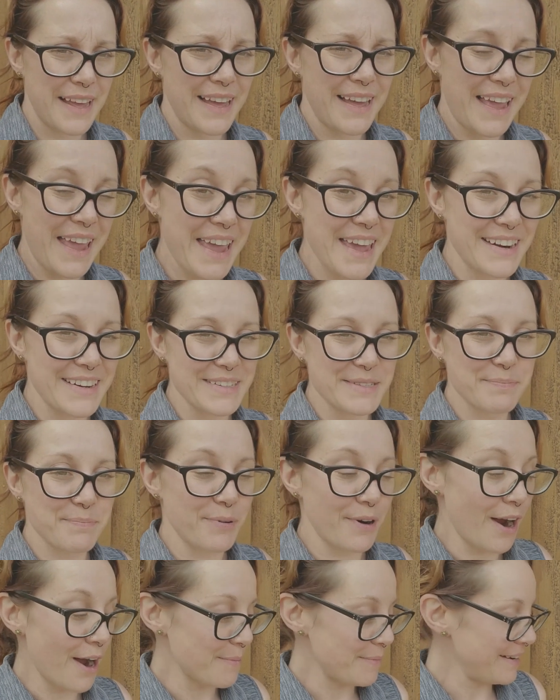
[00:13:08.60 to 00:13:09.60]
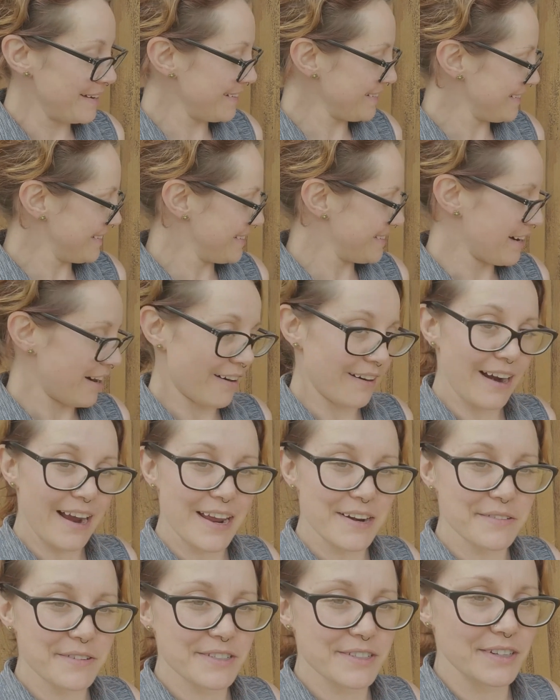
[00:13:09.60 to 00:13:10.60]
And as promised, our
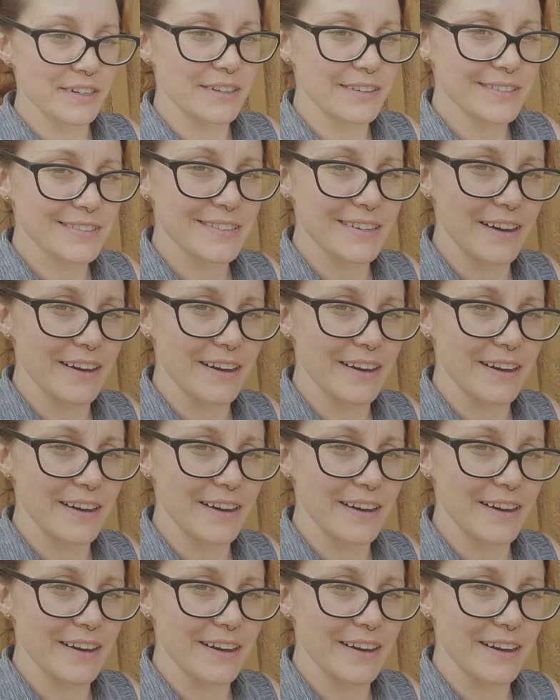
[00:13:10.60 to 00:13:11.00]
end results